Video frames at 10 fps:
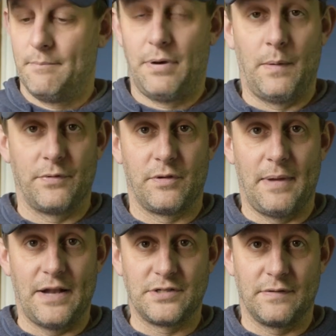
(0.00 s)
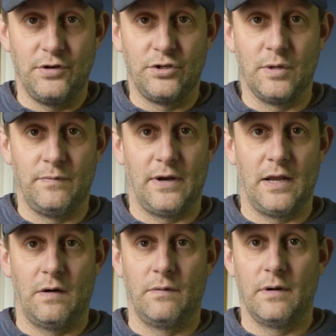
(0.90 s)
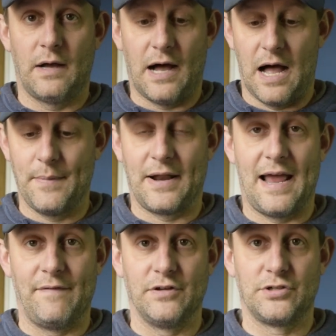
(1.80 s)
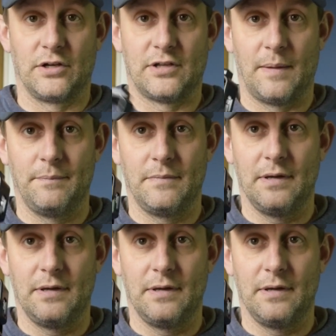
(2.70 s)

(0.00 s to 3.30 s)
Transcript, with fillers: But with the magic of YouTube video, I'm gonna have this hooked up